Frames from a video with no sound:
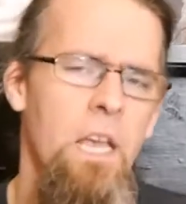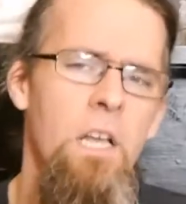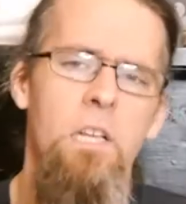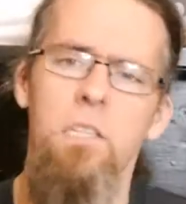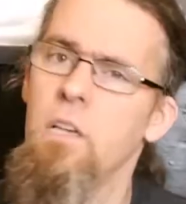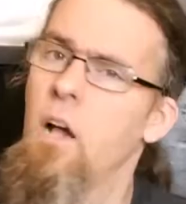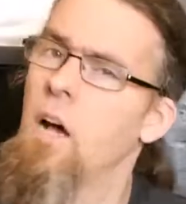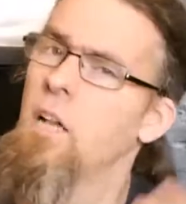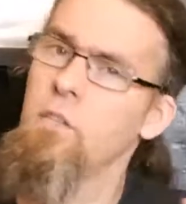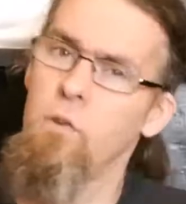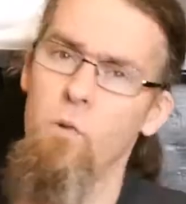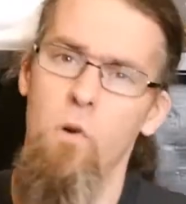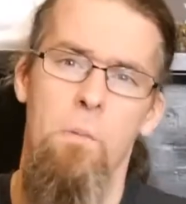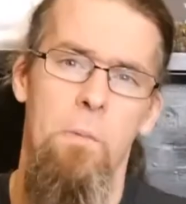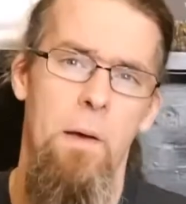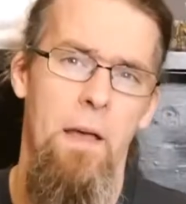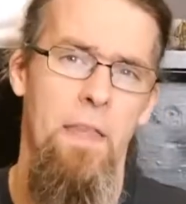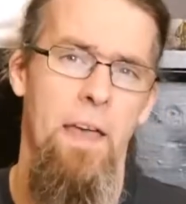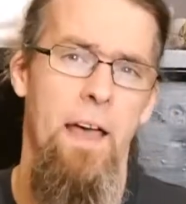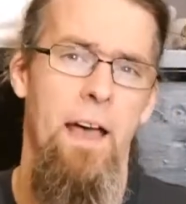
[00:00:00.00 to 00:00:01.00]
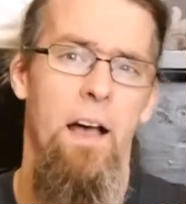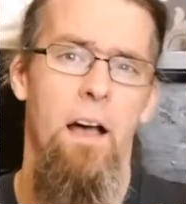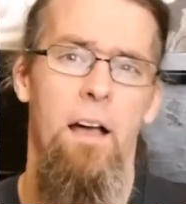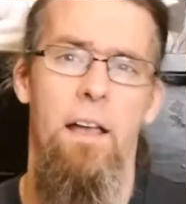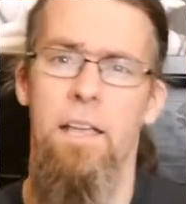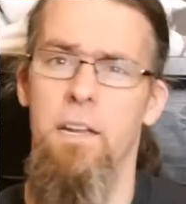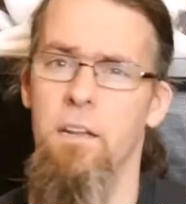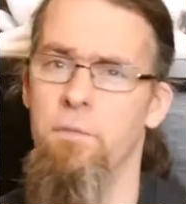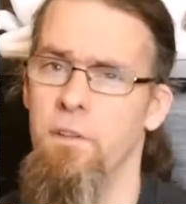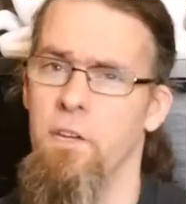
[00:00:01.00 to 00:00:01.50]
So I'll talk about
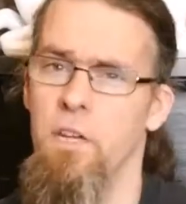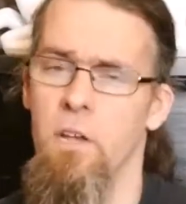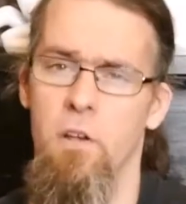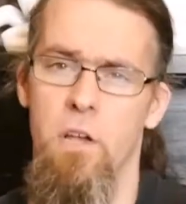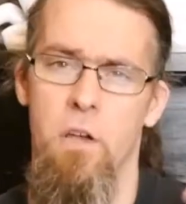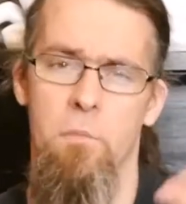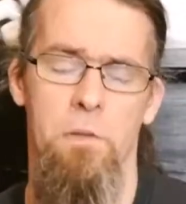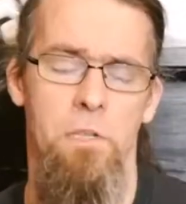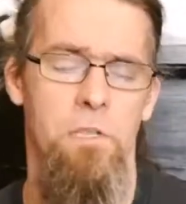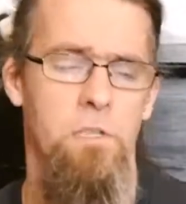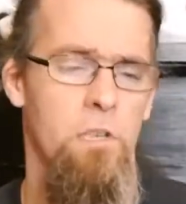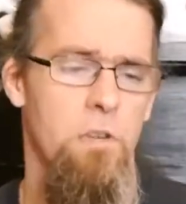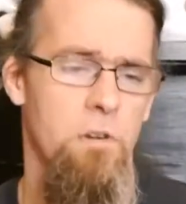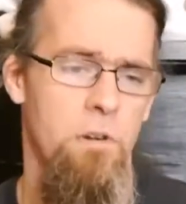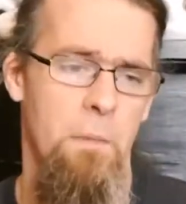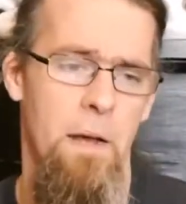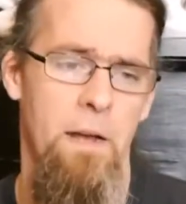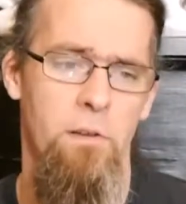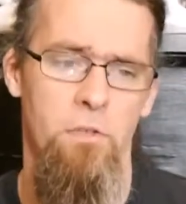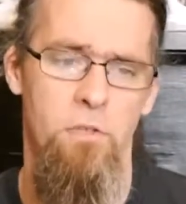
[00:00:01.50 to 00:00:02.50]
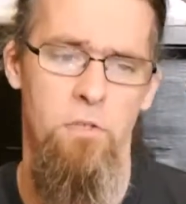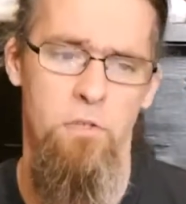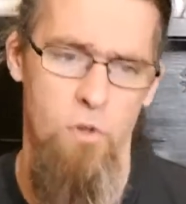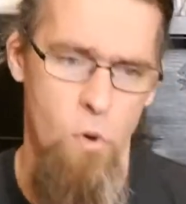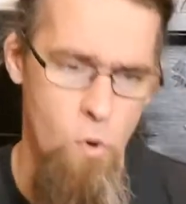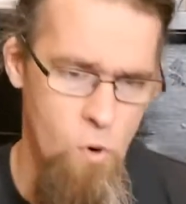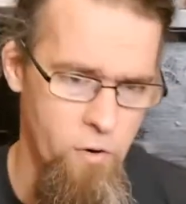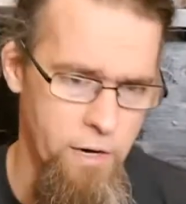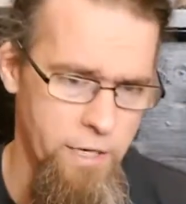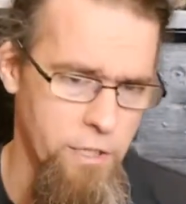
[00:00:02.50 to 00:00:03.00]
that in a video coming soon about
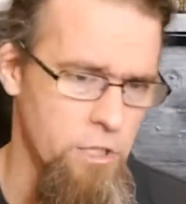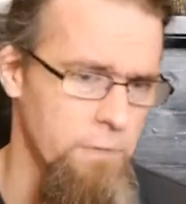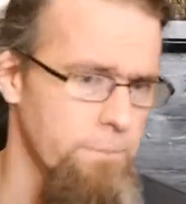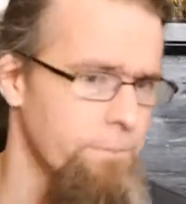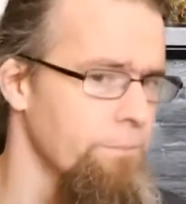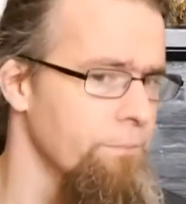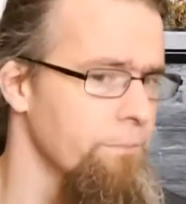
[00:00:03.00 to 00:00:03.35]
storage.